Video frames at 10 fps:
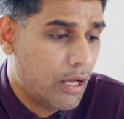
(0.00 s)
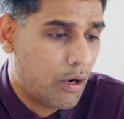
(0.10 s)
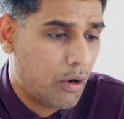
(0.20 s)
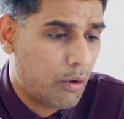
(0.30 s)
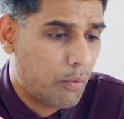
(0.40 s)

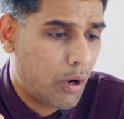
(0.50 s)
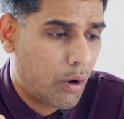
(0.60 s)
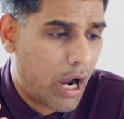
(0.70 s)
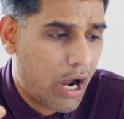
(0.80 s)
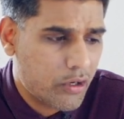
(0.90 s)
uh,
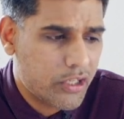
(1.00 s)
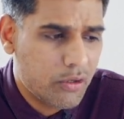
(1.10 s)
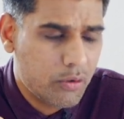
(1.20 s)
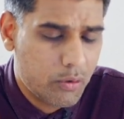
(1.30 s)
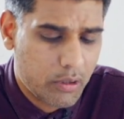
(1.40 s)
how do
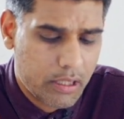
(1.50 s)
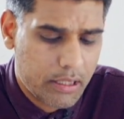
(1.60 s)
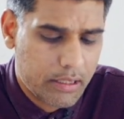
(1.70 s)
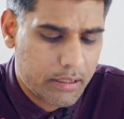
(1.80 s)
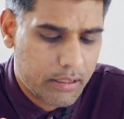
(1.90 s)
you
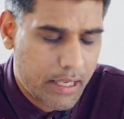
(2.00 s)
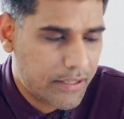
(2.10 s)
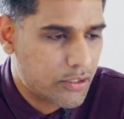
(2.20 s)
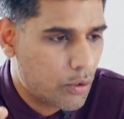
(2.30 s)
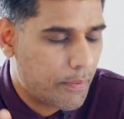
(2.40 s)

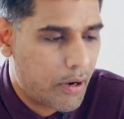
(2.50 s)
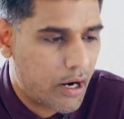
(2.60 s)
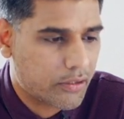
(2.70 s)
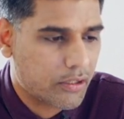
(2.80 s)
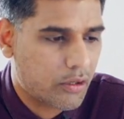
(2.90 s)
get to a
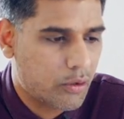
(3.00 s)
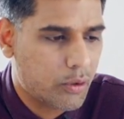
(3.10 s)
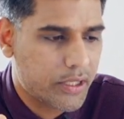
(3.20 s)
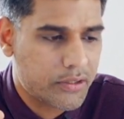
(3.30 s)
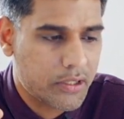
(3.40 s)
partner
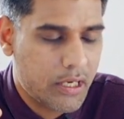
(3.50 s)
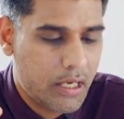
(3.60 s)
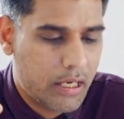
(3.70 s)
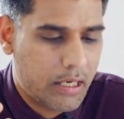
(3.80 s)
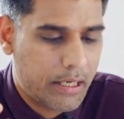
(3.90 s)
who is
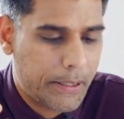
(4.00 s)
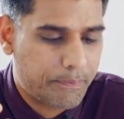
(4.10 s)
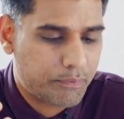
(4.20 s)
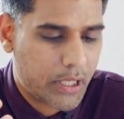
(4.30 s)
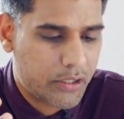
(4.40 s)

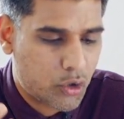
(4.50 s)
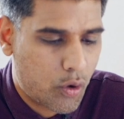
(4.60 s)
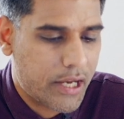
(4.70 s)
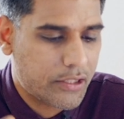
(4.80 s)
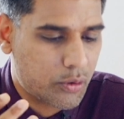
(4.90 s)
um,
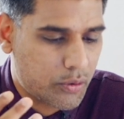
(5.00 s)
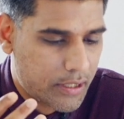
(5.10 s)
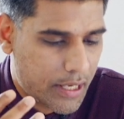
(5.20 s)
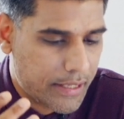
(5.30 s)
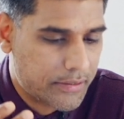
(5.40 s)
trying to
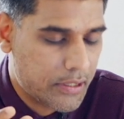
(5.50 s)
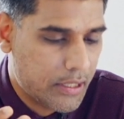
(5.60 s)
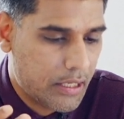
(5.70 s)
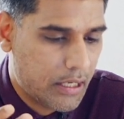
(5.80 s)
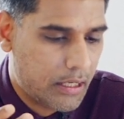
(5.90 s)
get
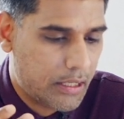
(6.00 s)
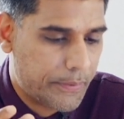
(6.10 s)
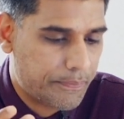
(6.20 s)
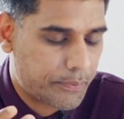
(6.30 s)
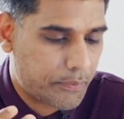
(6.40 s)

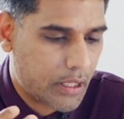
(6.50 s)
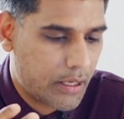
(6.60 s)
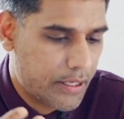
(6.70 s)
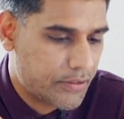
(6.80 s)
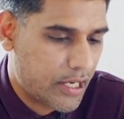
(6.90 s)
um,
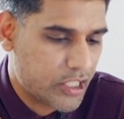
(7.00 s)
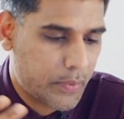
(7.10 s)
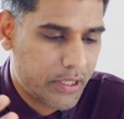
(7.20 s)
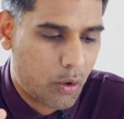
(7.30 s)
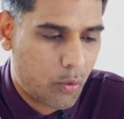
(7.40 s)
his
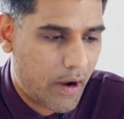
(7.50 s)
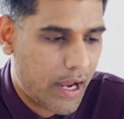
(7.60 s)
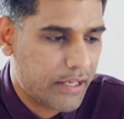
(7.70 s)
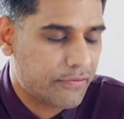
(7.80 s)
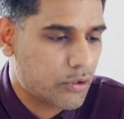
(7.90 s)
husband or
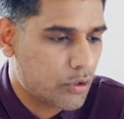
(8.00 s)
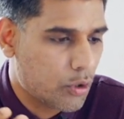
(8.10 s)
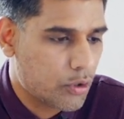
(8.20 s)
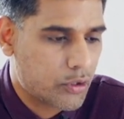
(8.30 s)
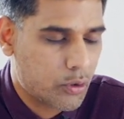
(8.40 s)
wife to
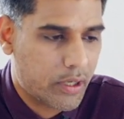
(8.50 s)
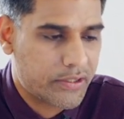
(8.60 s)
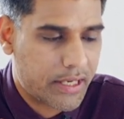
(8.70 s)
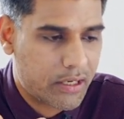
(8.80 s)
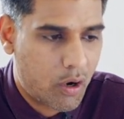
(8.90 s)
go to a
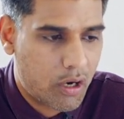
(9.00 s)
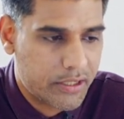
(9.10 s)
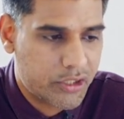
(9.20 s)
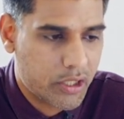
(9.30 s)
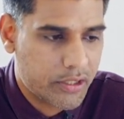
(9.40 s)

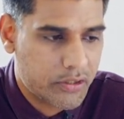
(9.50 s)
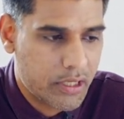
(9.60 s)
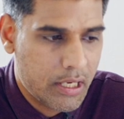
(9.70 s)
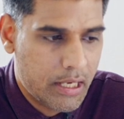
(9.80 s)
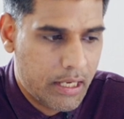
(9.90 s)

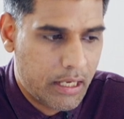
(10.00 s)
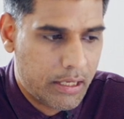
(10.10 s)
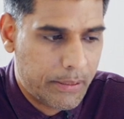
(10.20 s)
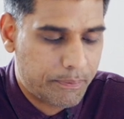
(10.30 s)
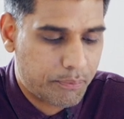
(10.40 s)
psychologist?
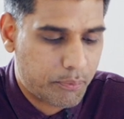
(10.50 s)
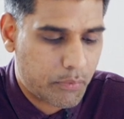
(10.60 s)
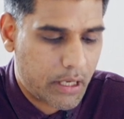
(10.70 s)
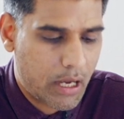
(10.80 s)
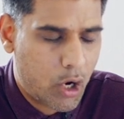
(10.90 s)
Um,
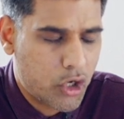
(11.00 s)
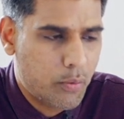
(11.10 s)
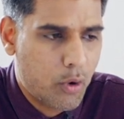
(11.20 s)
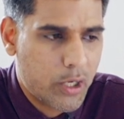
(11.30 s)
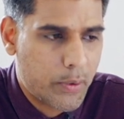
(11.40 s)
how do
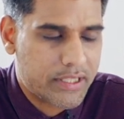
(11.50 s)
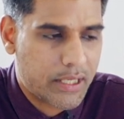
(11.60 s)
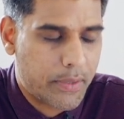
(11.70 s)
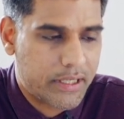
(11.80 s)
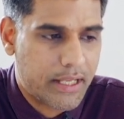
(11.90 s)
you motivate
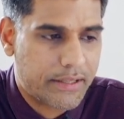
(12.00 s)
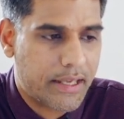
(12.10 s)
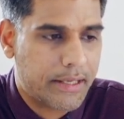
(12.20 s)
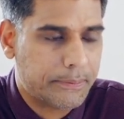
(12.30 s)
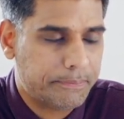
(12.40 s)
somebody like
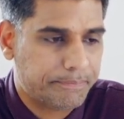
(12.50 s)
that?